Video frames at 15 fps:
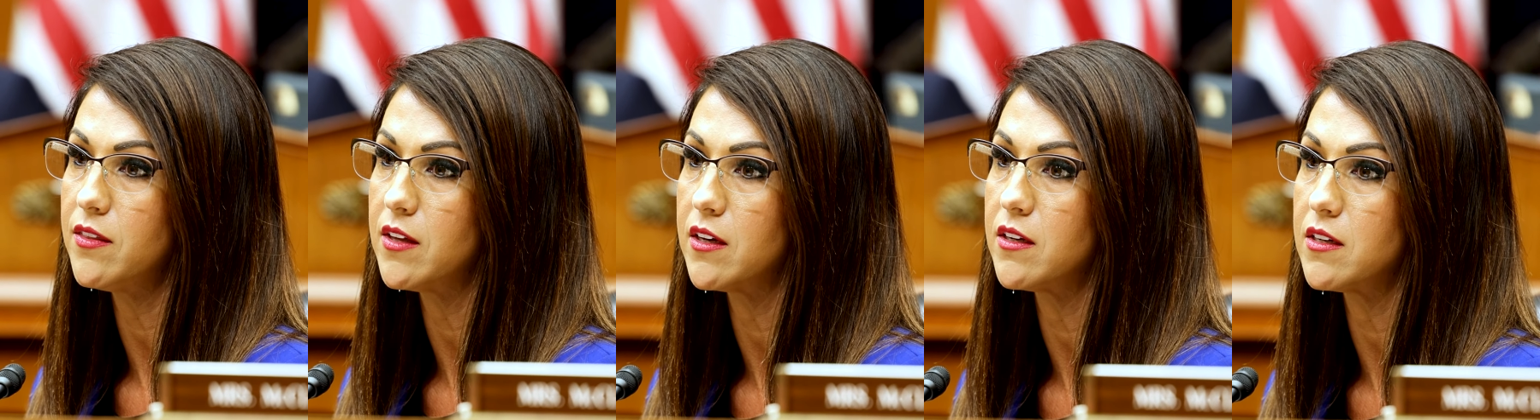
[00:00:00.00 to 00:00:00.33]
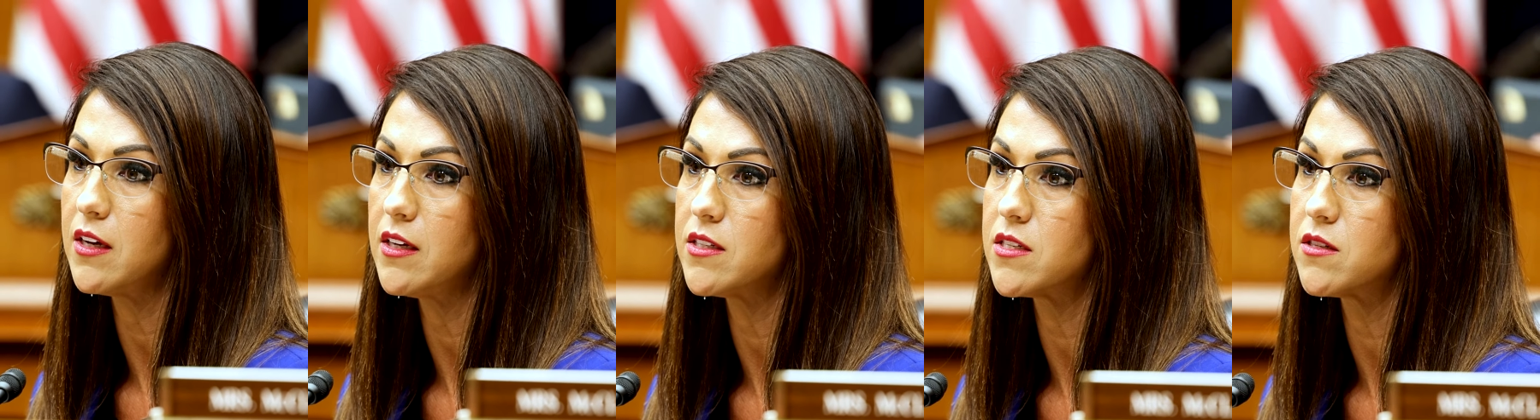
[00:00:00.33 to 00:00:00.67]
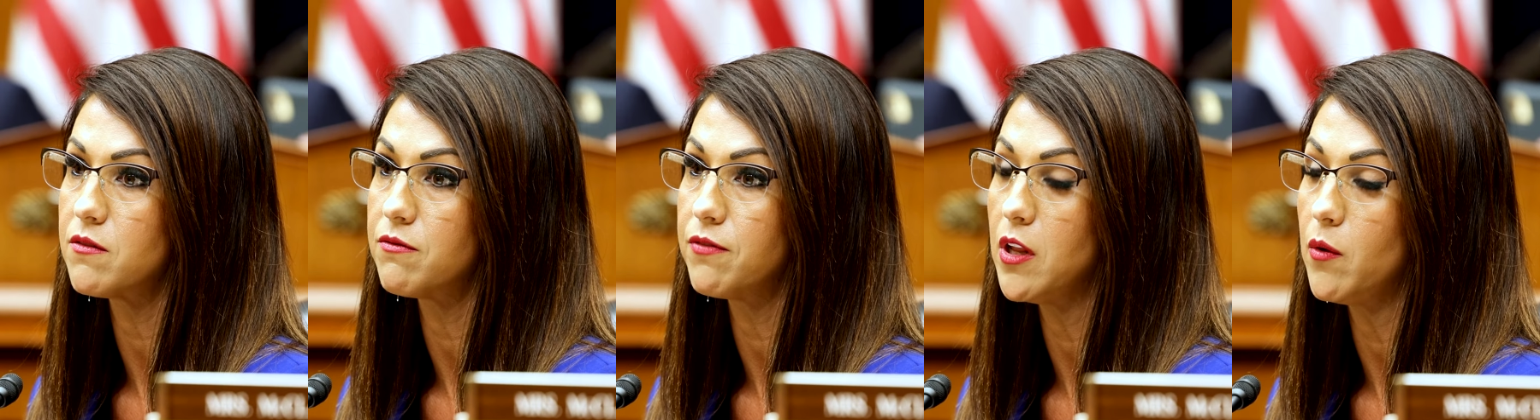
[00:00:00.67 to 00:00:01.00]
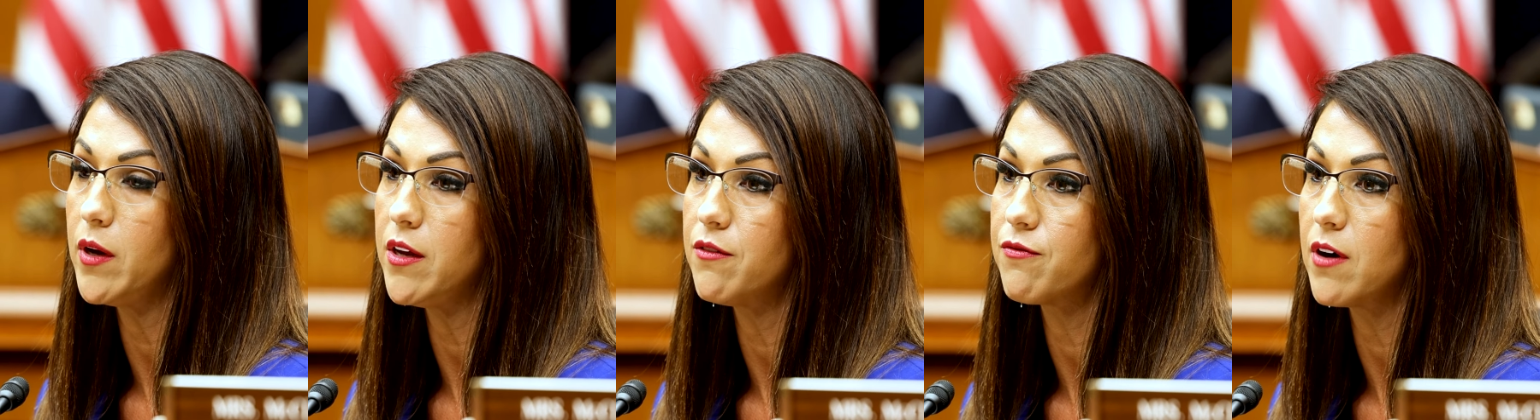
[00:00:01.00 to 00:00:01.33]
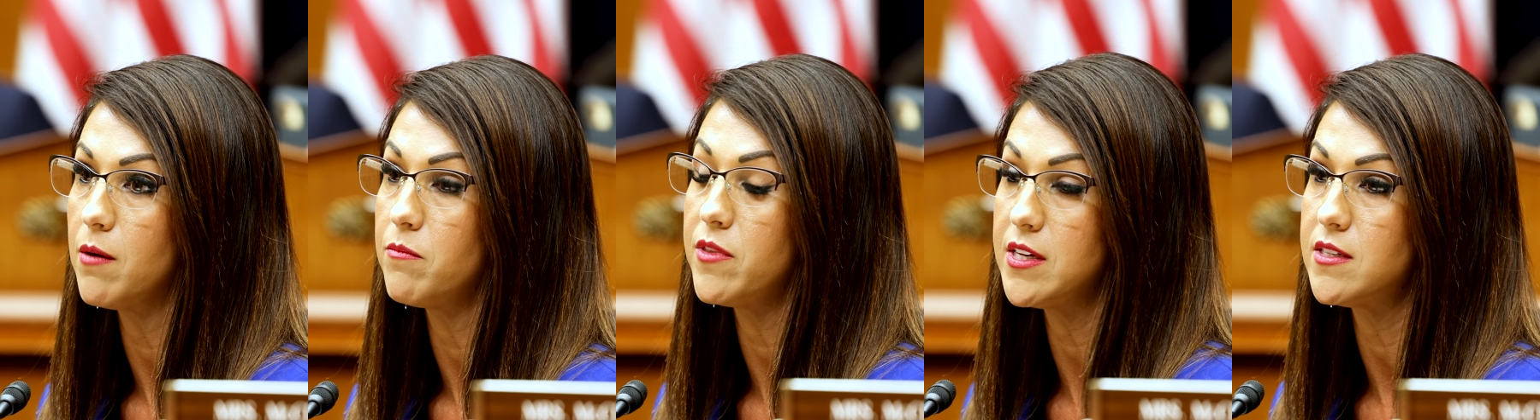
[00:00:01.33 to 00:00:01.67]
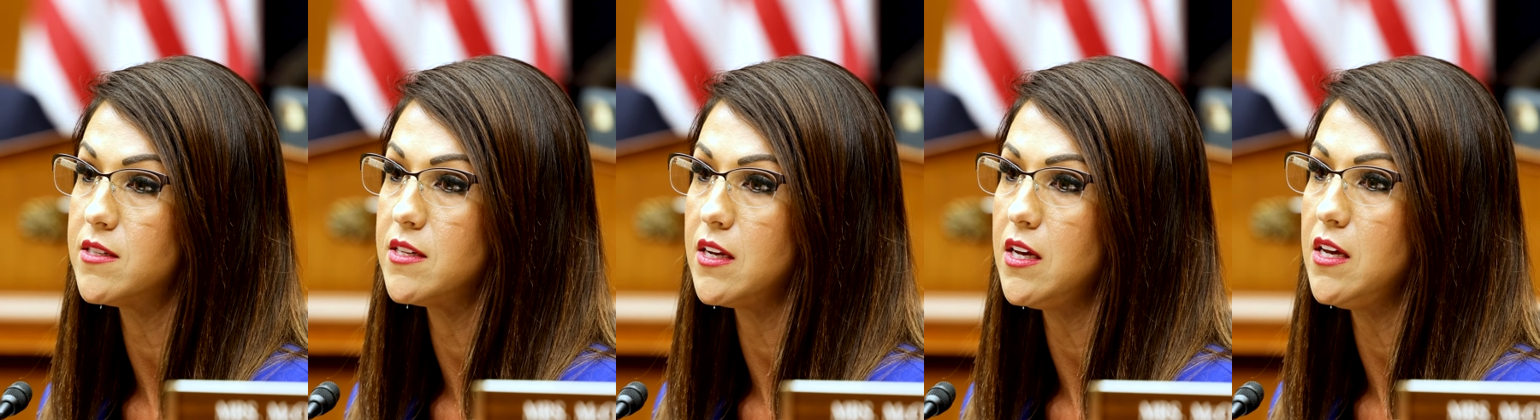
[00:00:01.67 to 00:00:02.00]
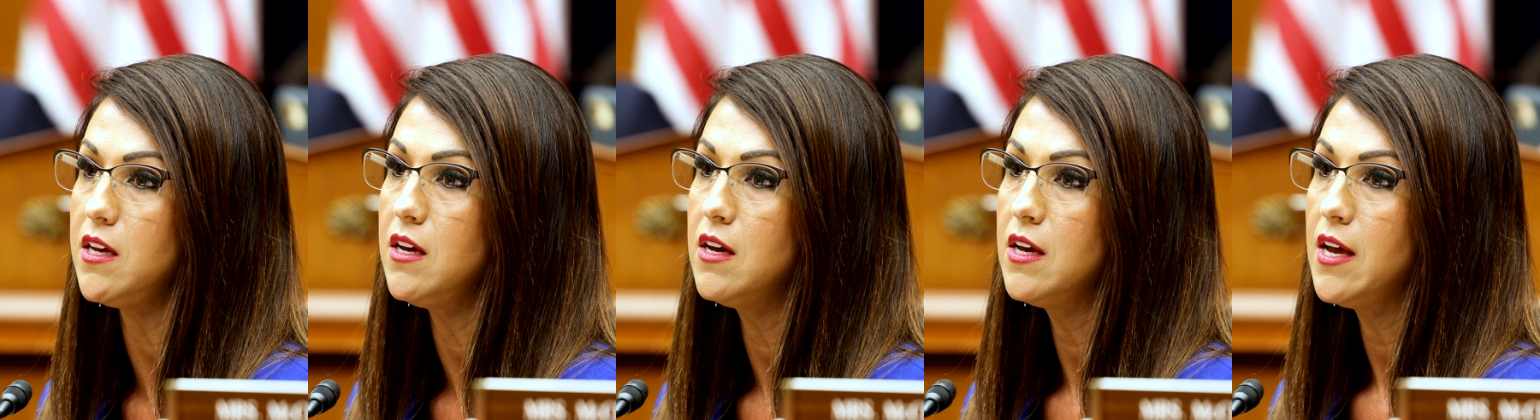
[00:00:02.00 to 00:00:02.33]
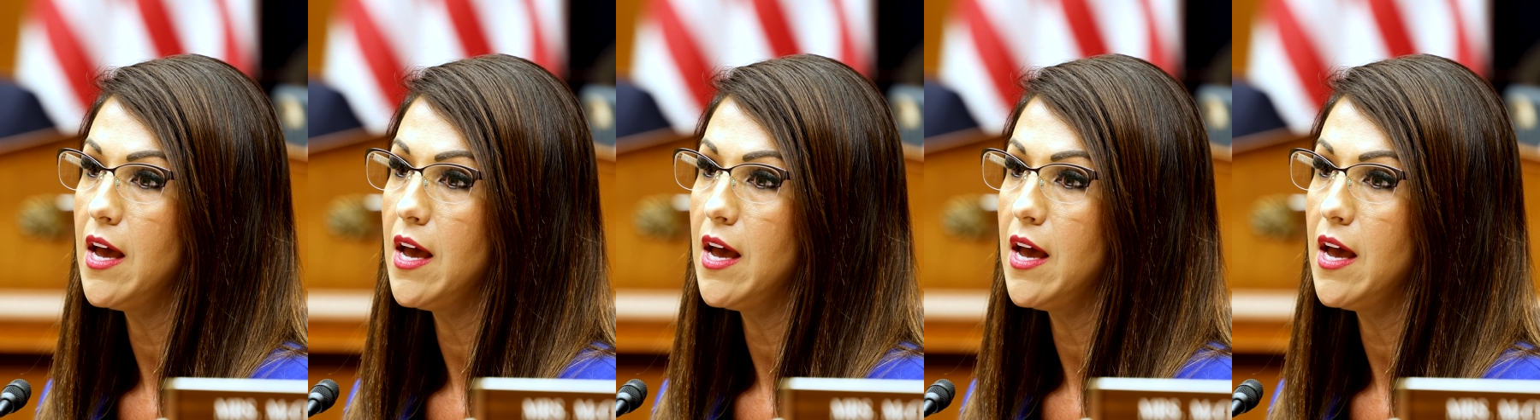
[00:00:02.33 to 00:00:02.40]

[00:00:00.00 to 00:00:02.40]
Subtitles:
that is flowing from this city